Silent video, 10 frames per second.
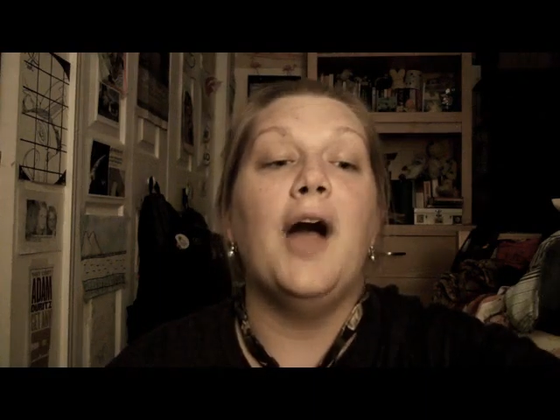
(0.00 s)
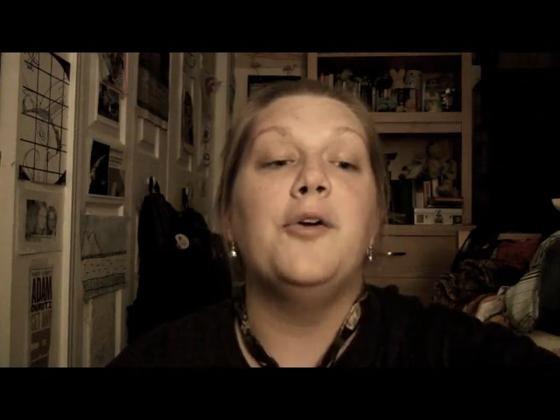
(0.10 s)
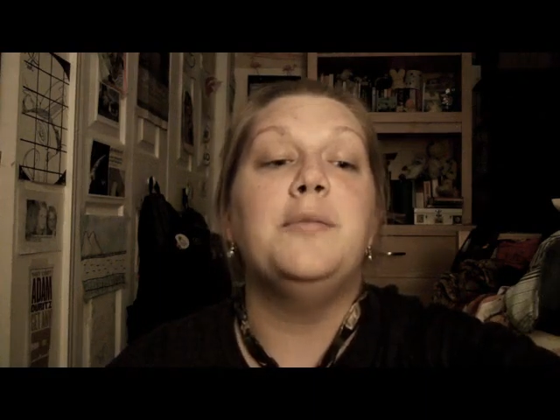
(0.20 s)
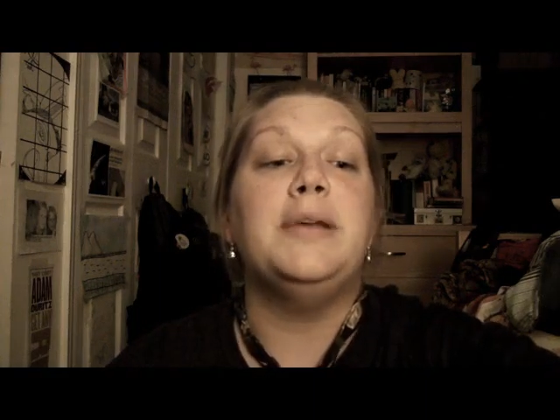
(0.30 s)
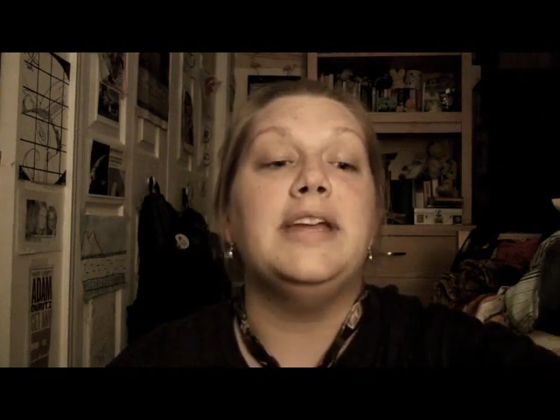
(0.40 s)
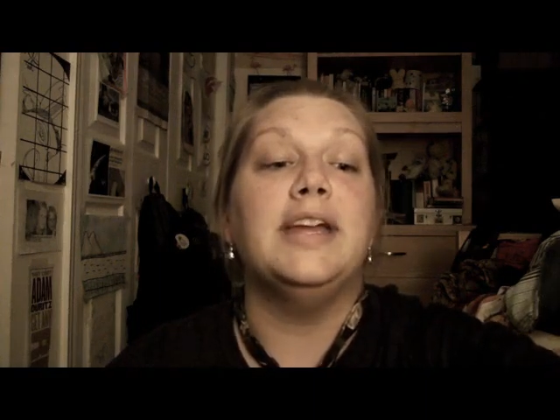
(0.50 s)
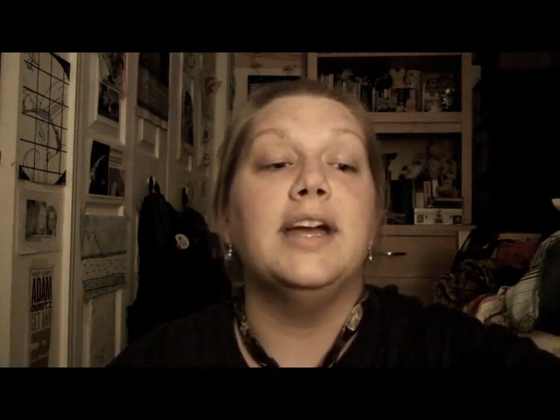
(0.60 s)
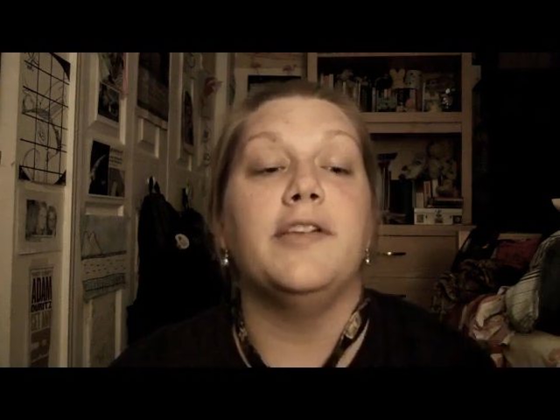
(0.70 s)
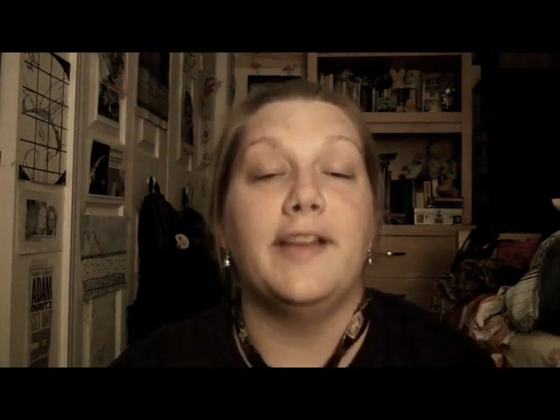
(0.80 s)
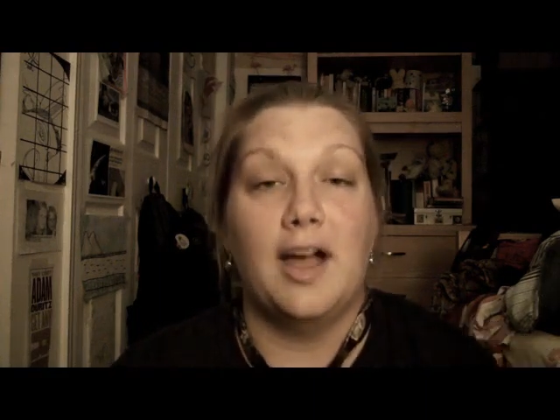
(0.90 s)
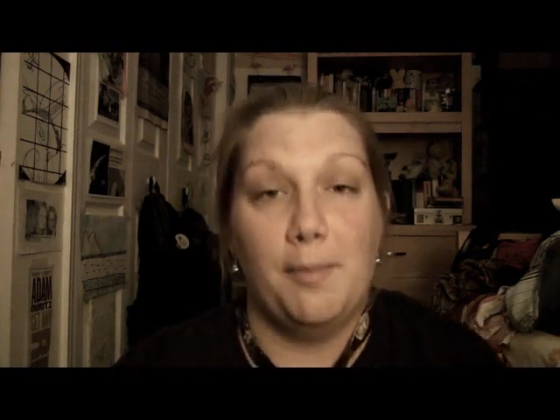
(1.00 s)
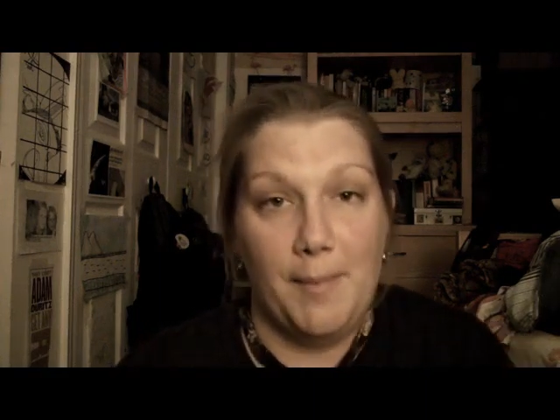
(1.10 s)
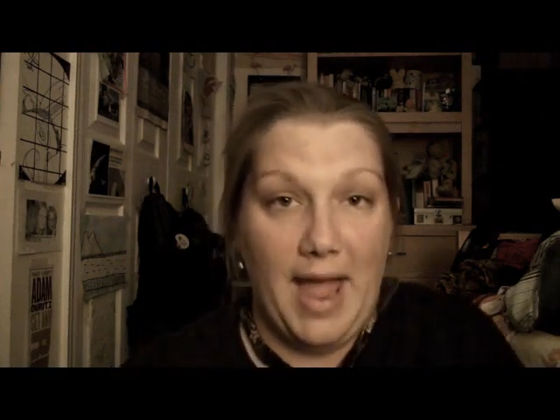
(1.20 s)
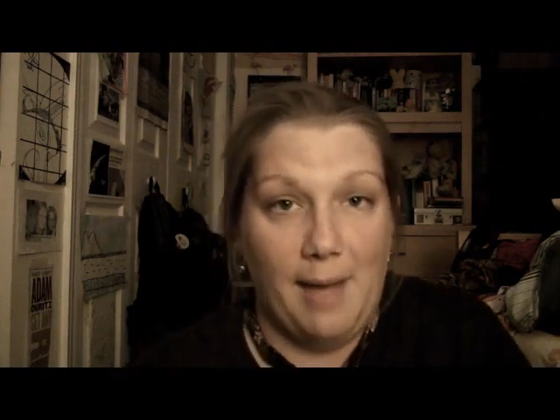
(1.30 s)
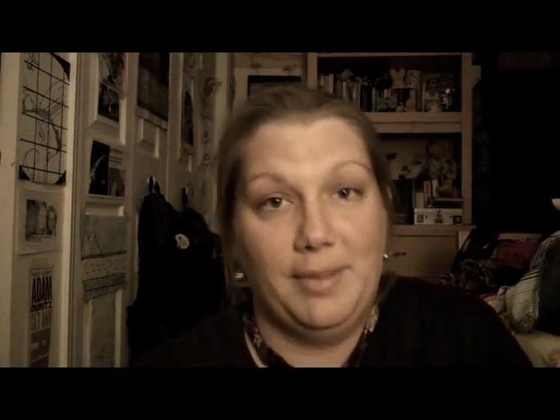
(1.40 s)
I would be filling out
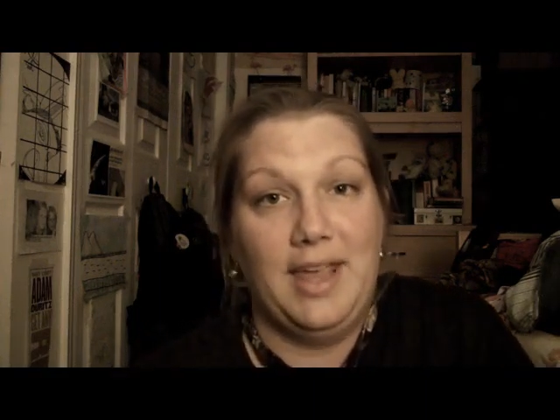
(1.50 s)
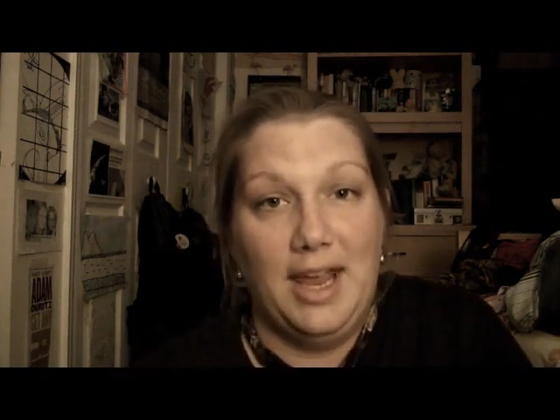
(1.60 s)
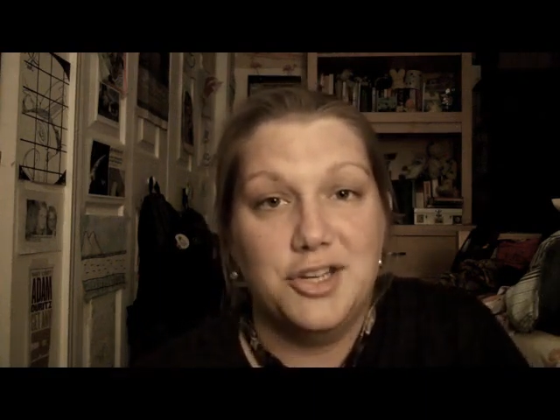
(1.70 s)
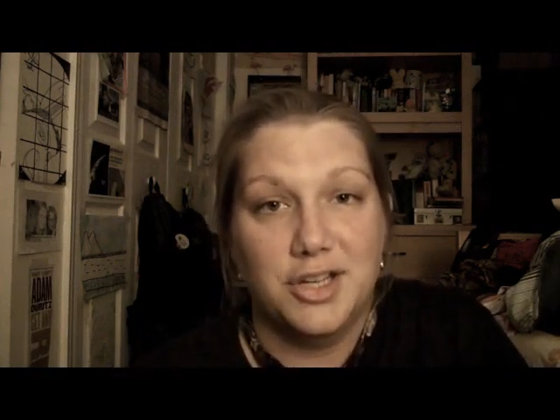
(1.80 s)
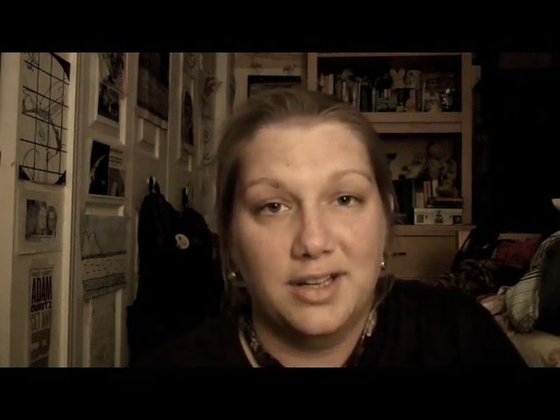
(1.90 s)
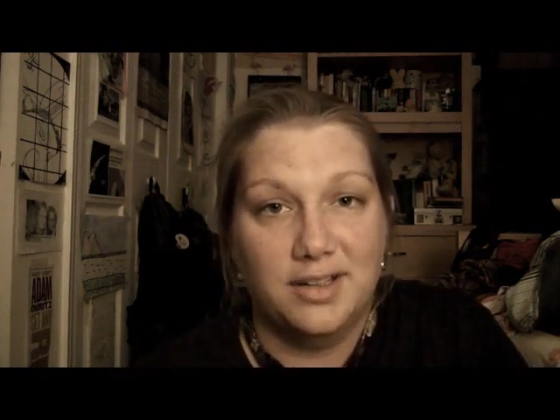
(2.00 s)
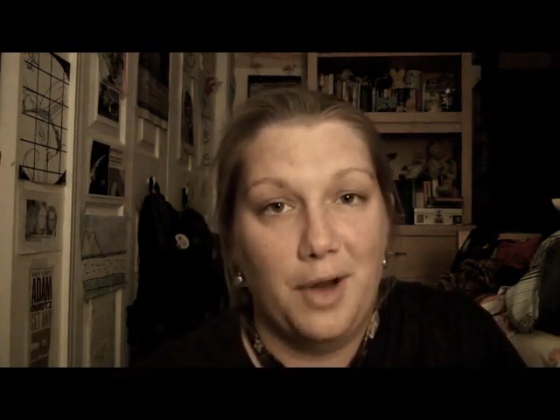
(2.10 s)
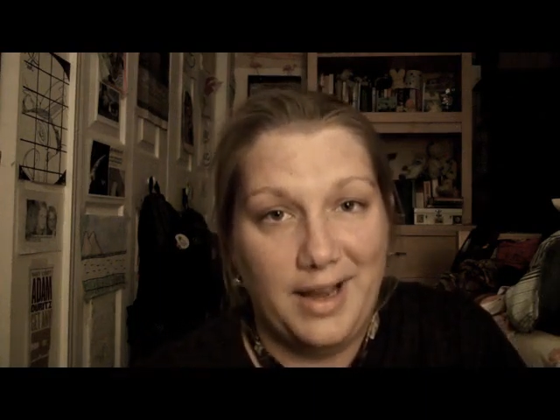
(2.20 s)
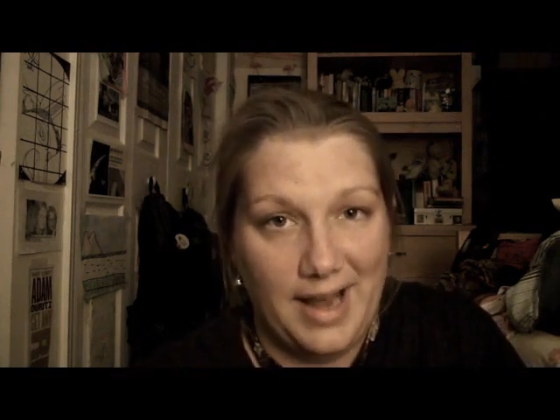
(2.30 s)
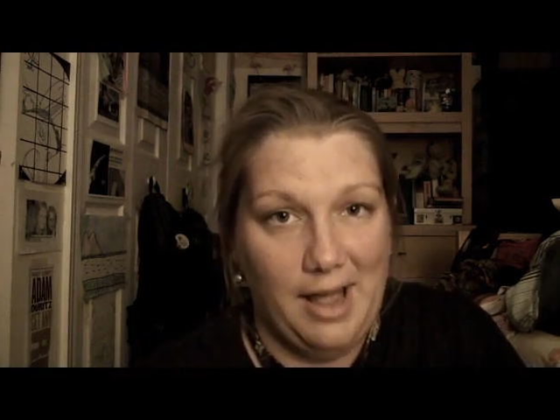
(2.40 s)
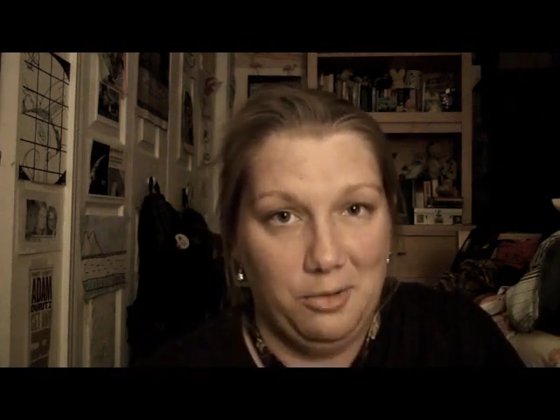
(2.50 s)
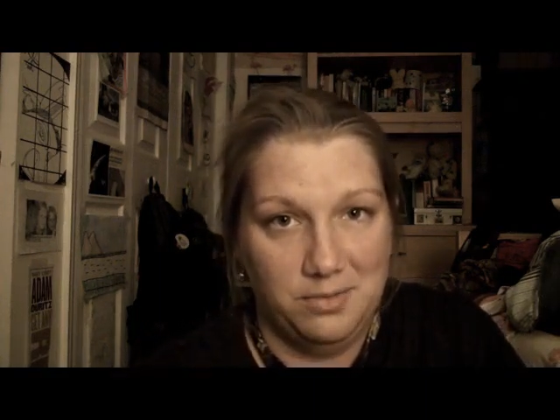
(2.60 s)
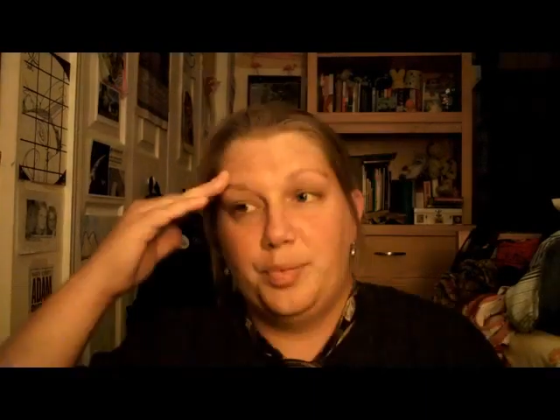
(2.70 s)
my application right now.